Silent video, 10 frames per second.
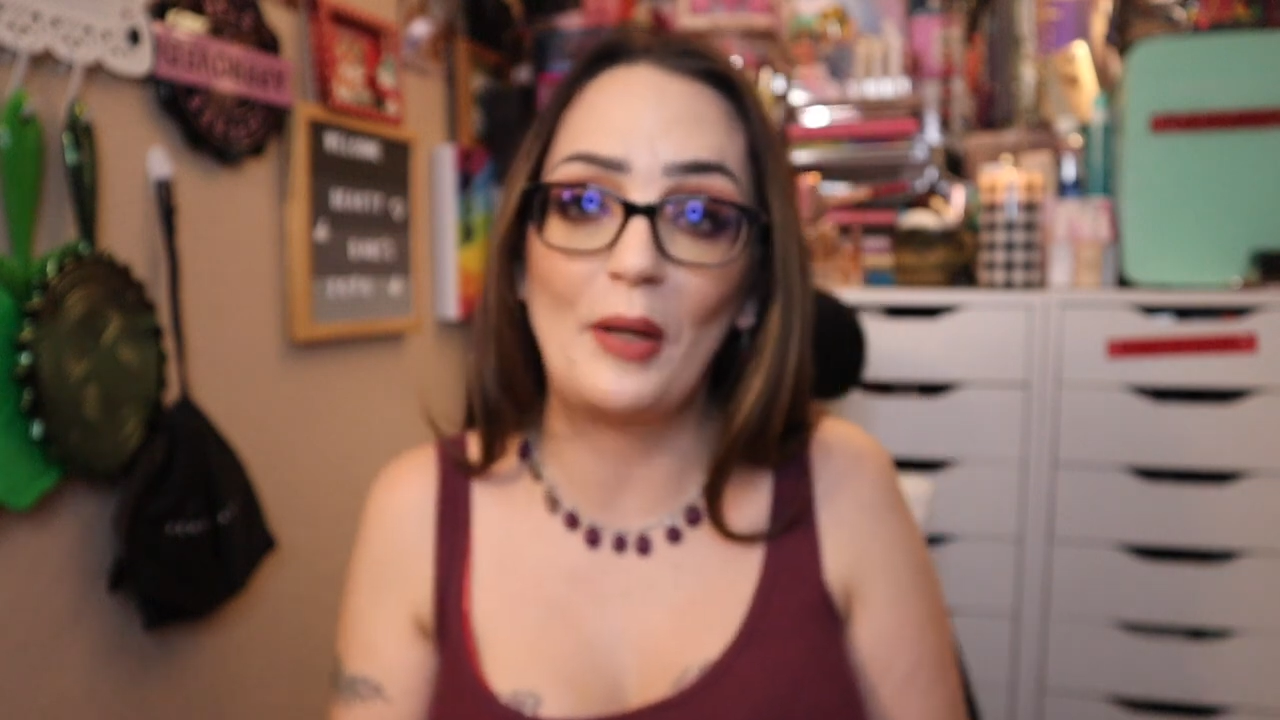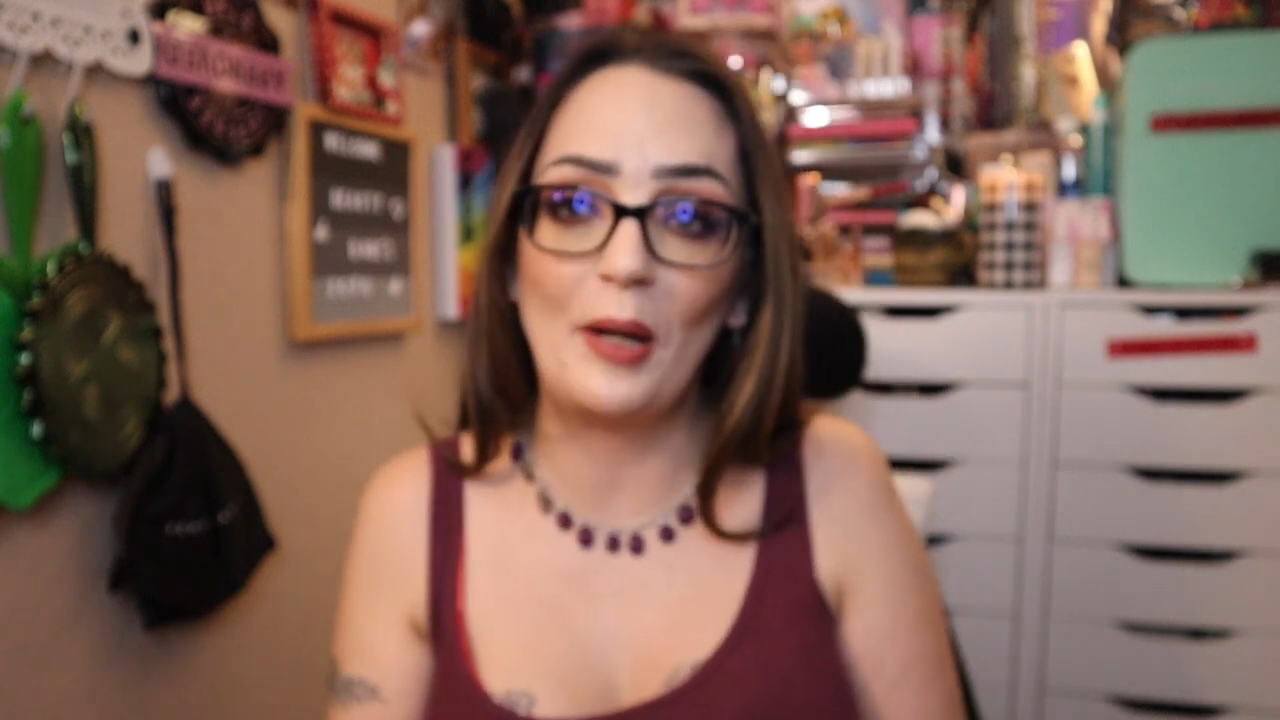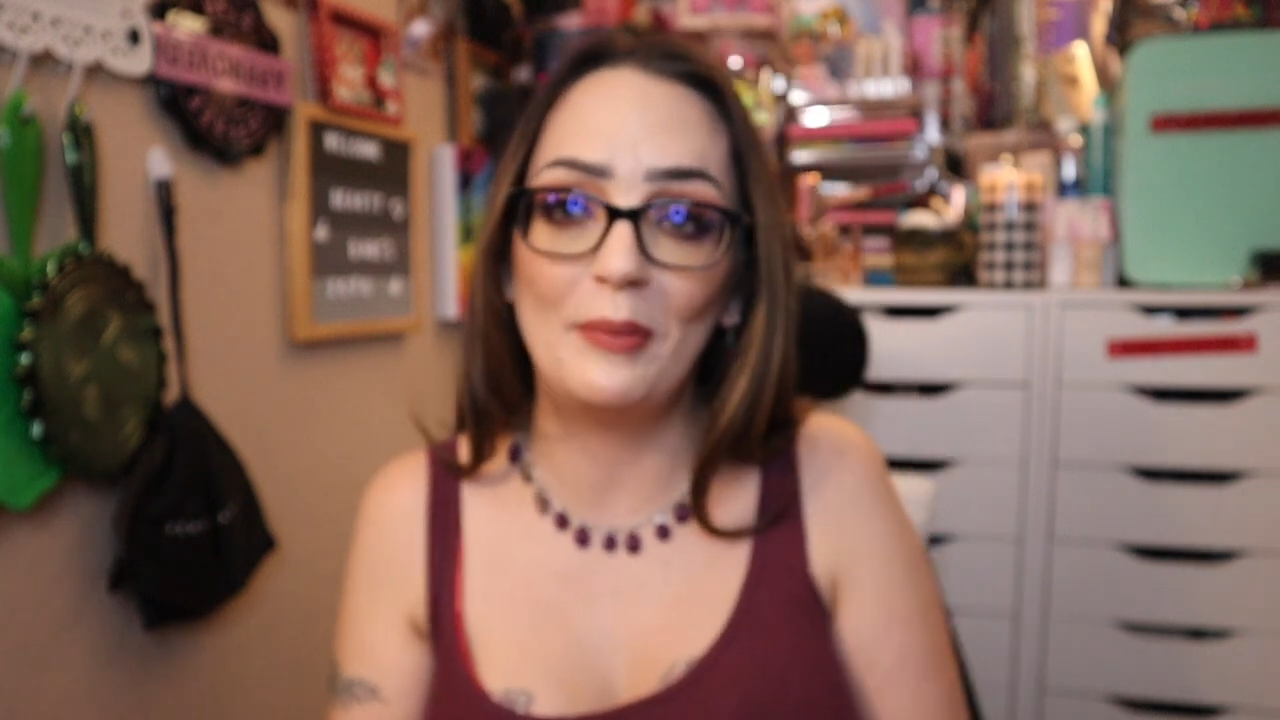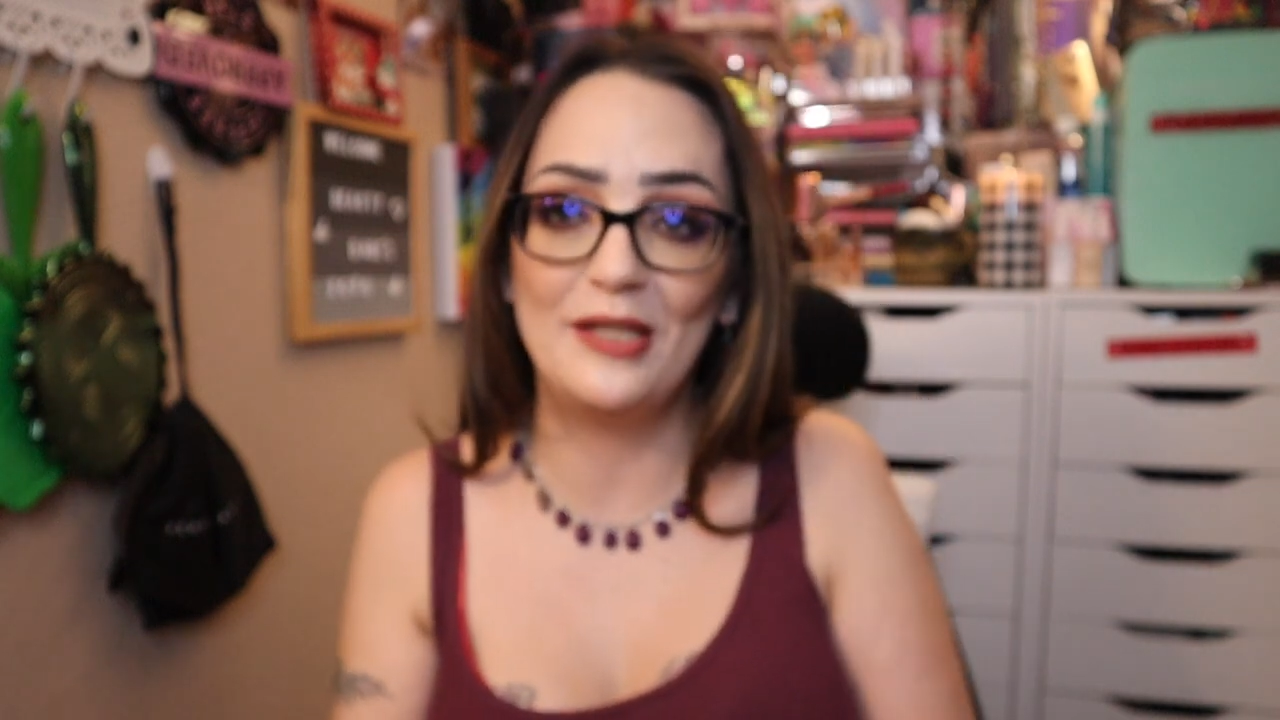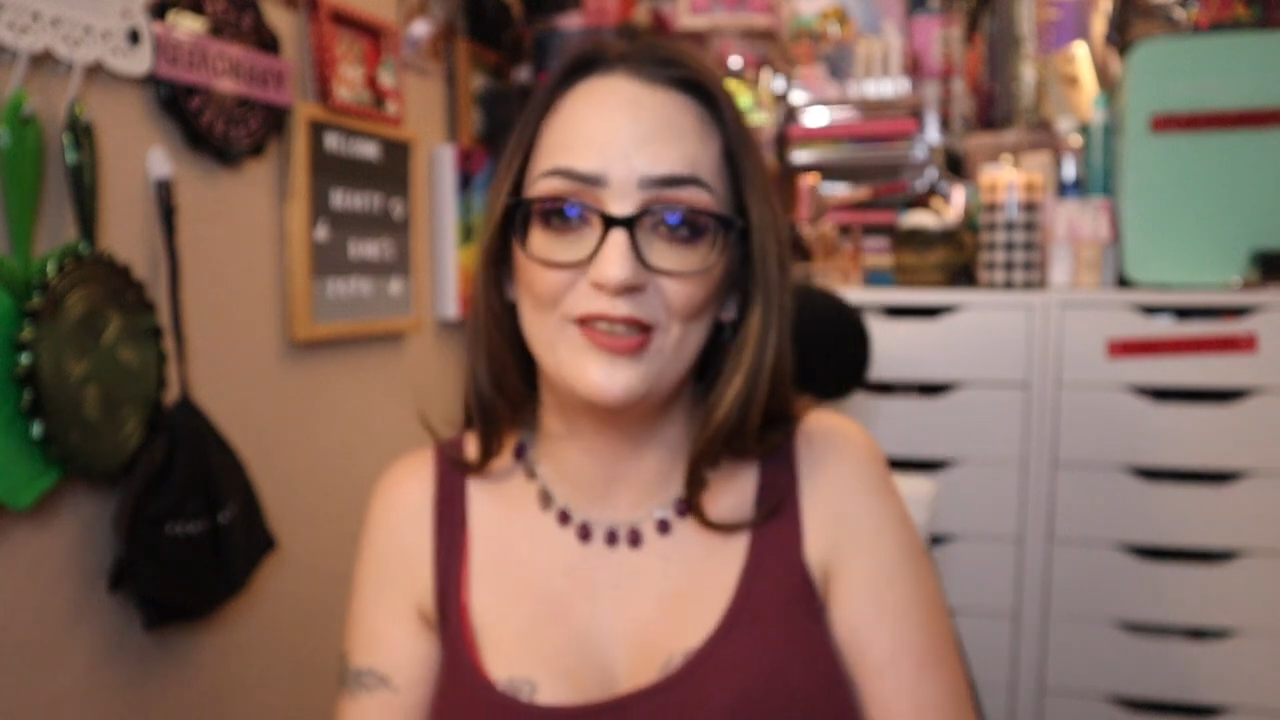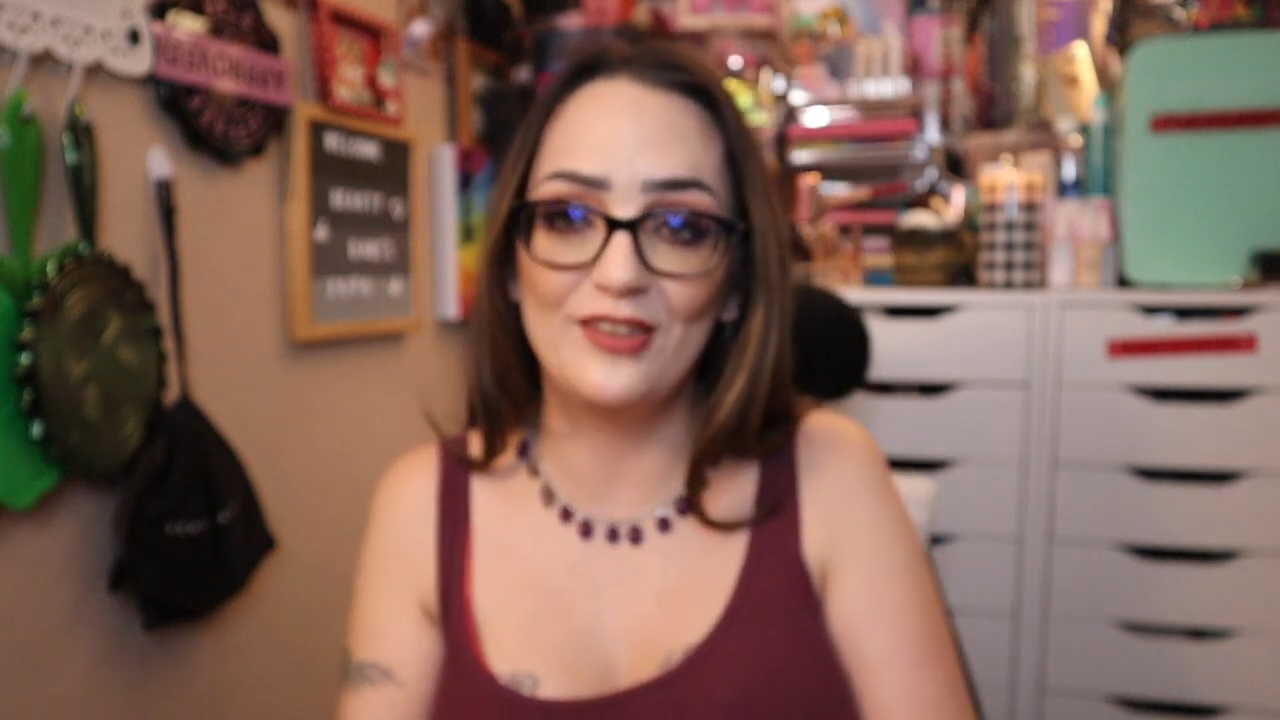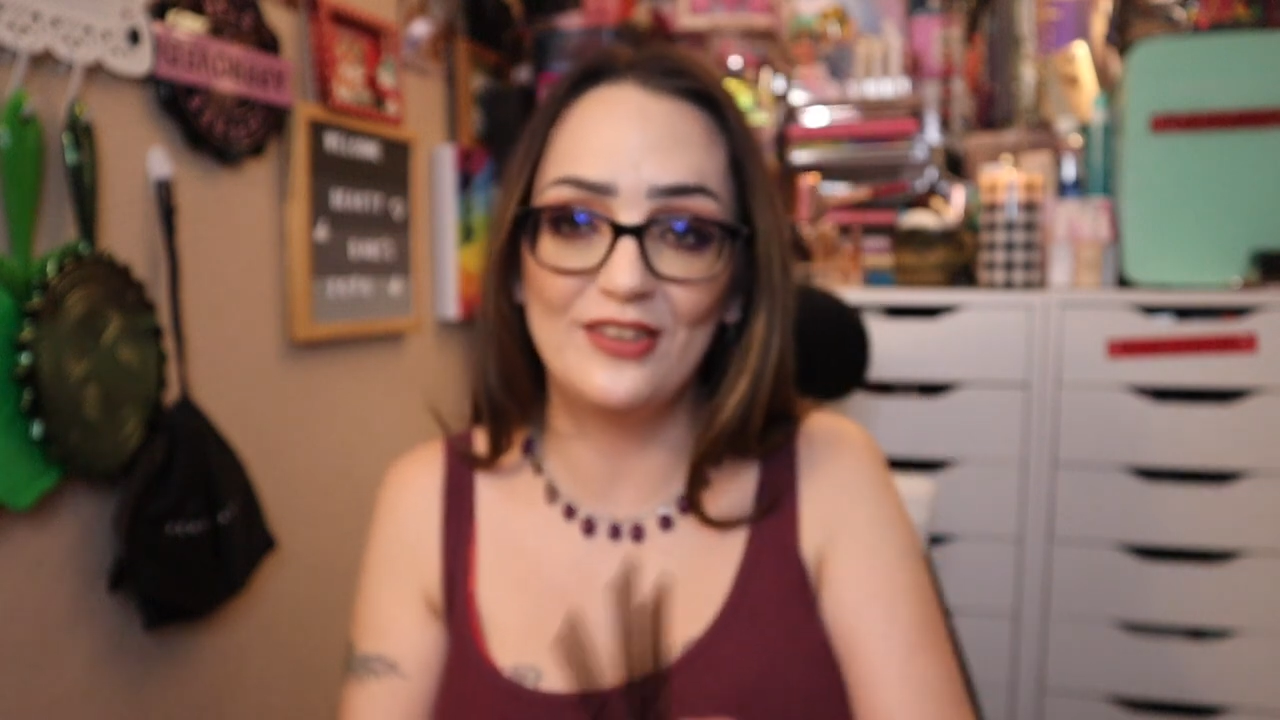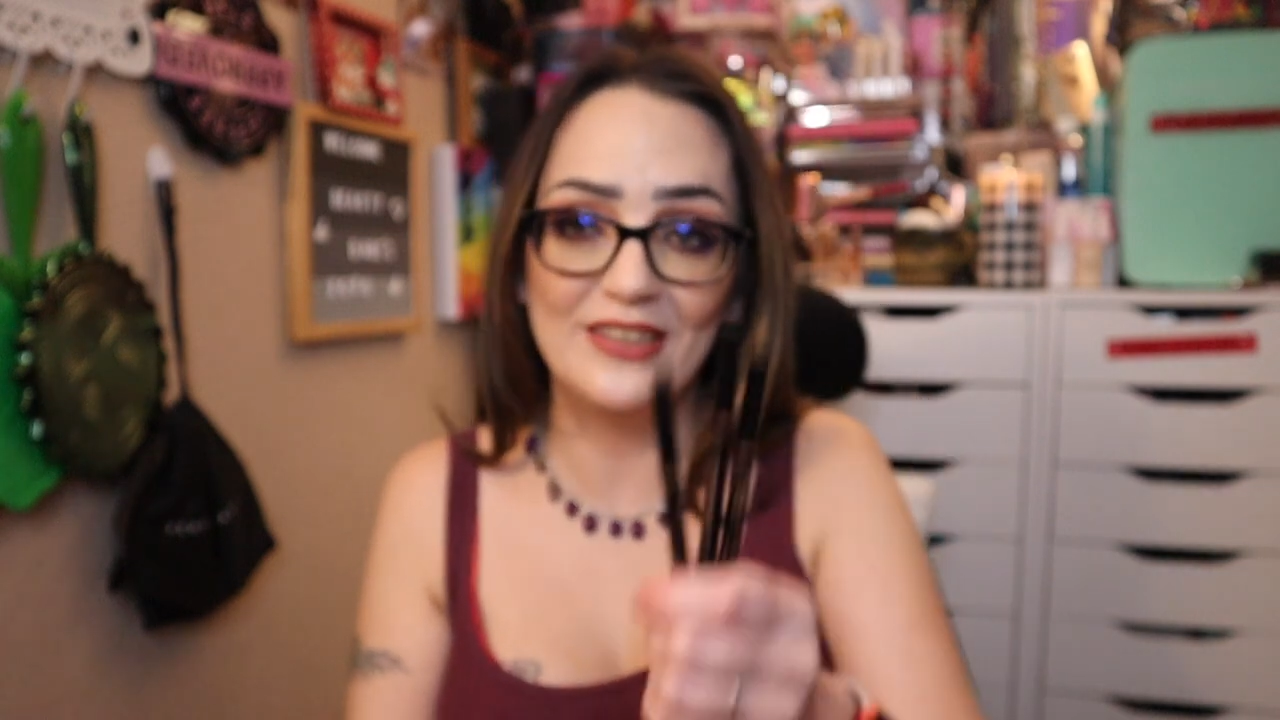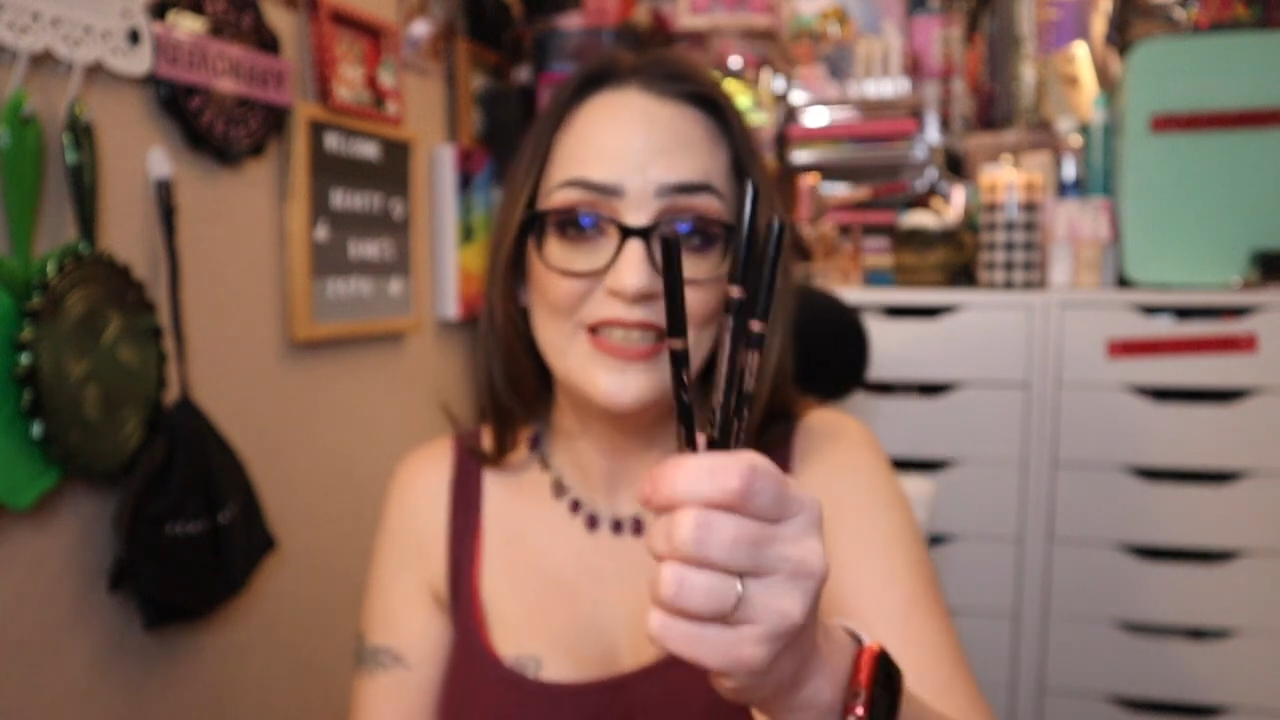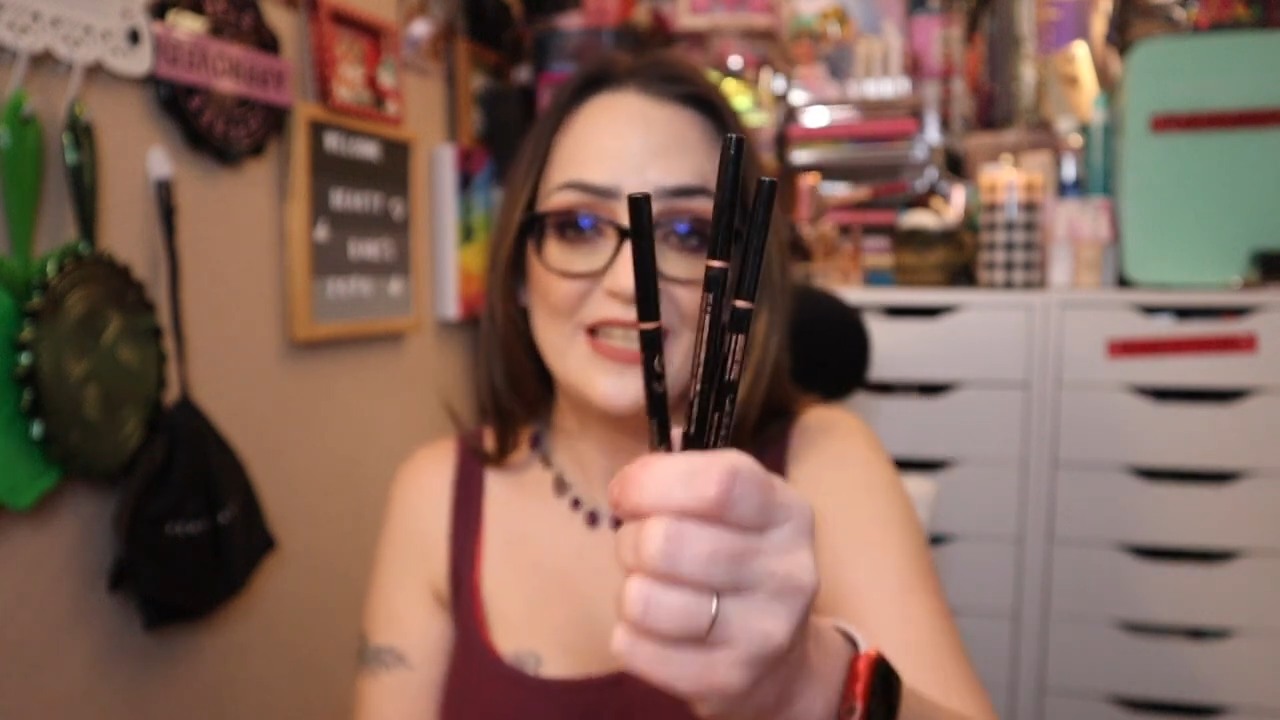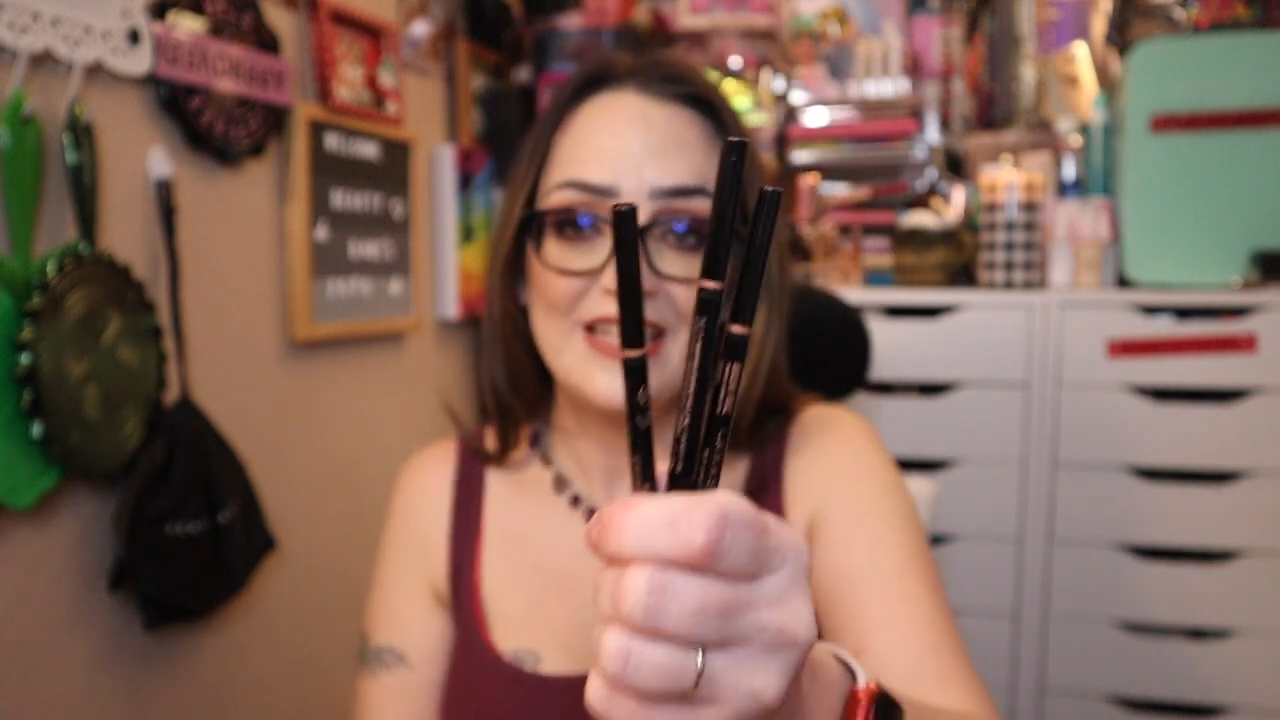brow pencil